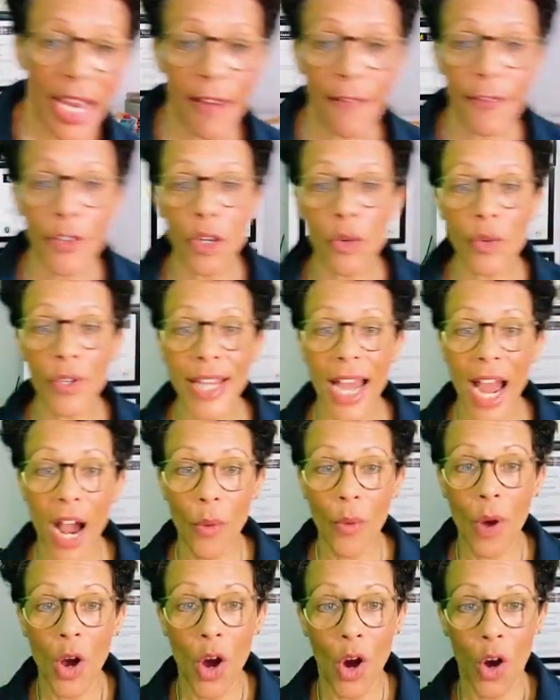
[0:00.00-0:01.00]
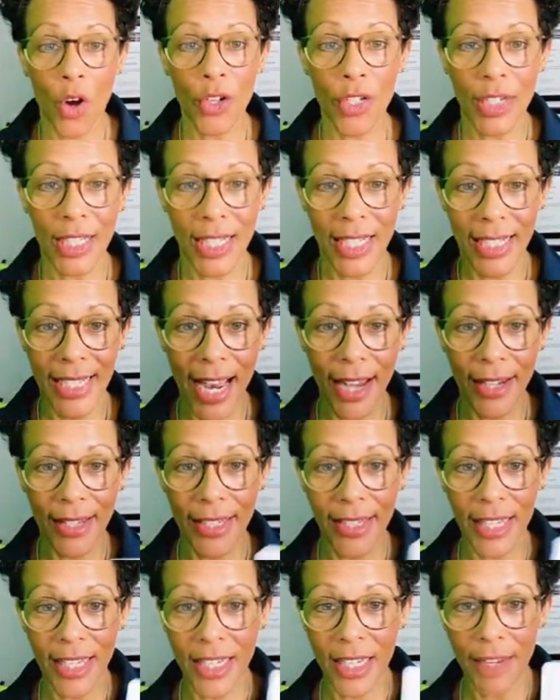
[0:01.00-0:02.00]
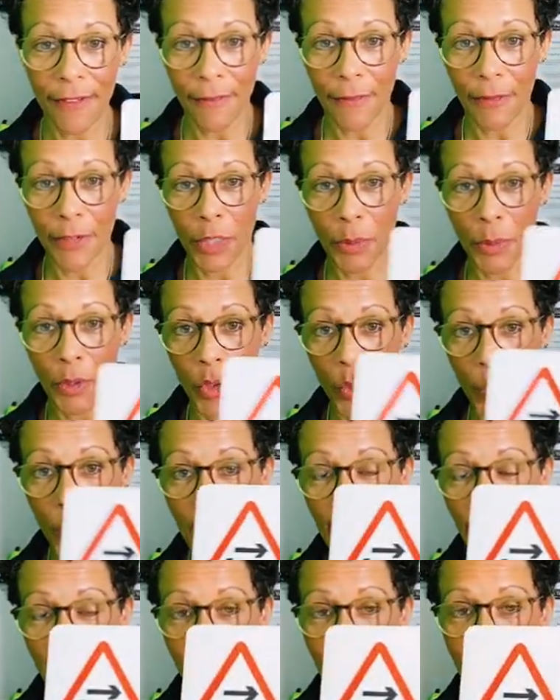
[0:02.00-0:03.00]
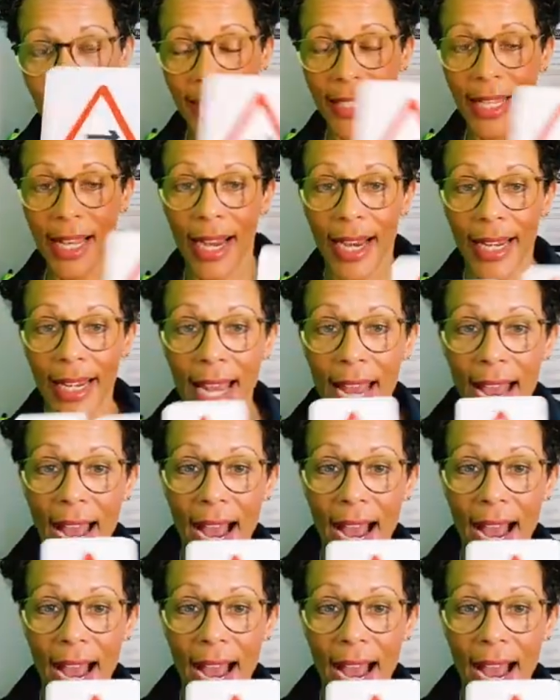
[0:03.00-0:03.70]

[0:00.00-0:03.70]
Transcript: if you now understand the difference between this sign